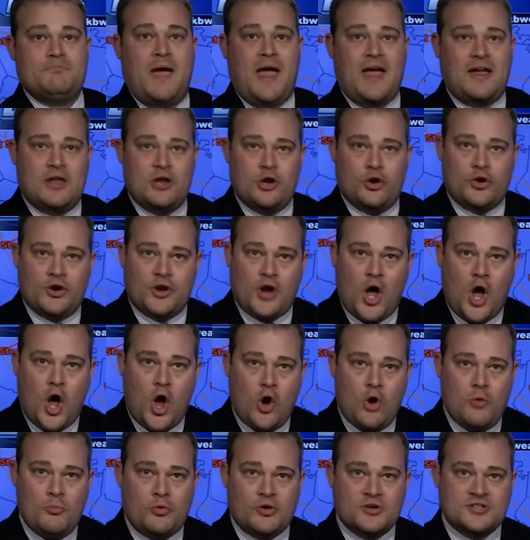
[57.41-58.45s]
Back here at
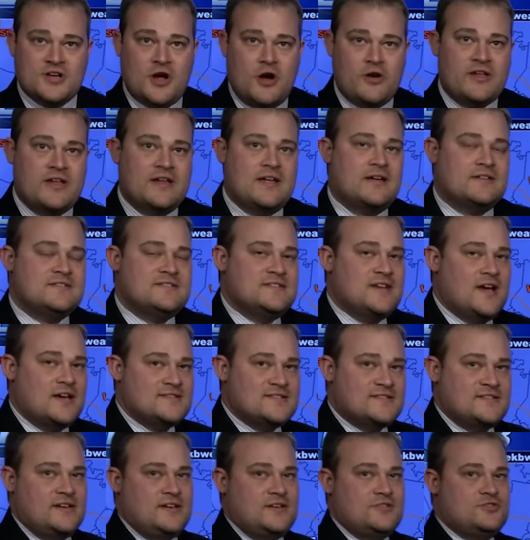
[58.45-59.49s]
home, we're talking a
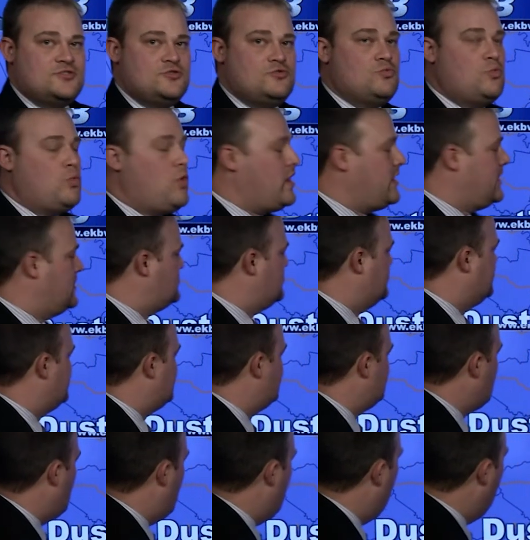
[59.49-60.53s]
dusting to one inch of
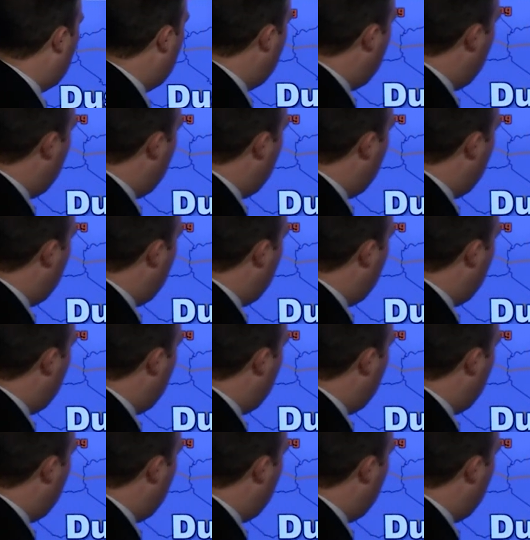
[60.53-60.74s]
snow